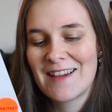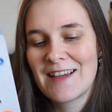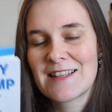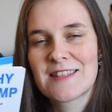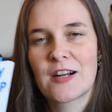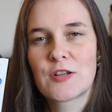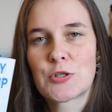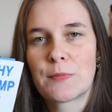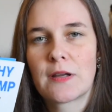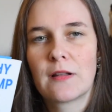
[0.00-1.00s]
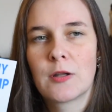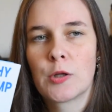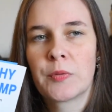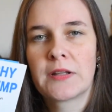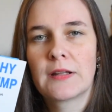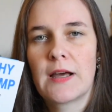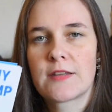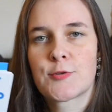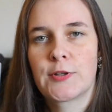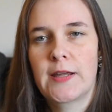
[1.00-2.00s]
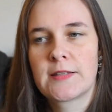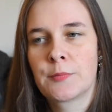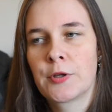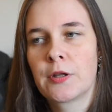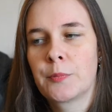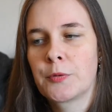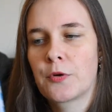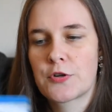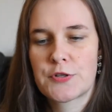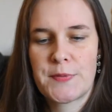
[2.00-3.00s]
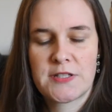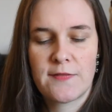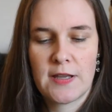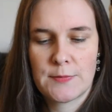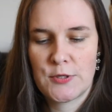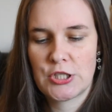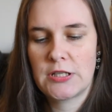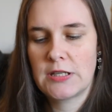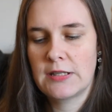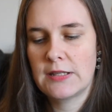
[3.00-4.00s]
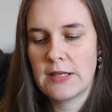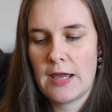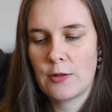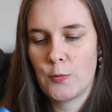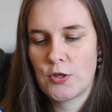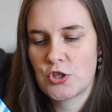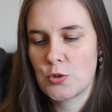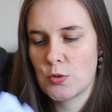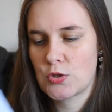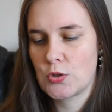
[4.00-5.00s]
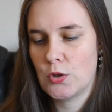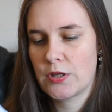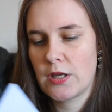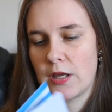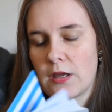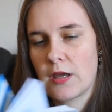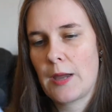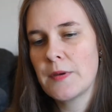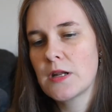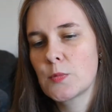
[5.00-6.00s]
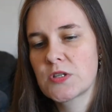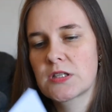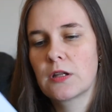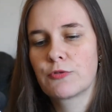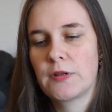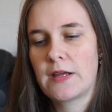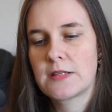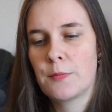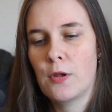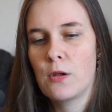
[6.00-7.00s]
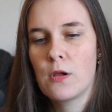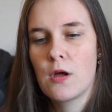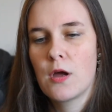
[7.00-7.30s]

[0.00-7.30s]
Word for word: It started to be a little bit less relatable, a little bit more specific, especially in the end when she was talking. I mean, it was still relatable.